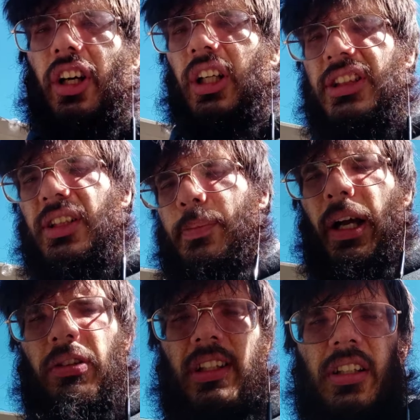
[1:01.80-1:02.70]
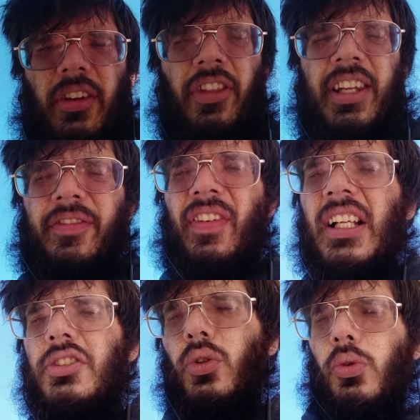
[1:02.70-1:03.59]
talks about the
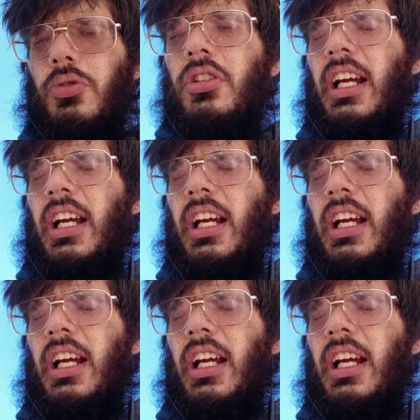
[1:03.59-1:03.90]
vessels,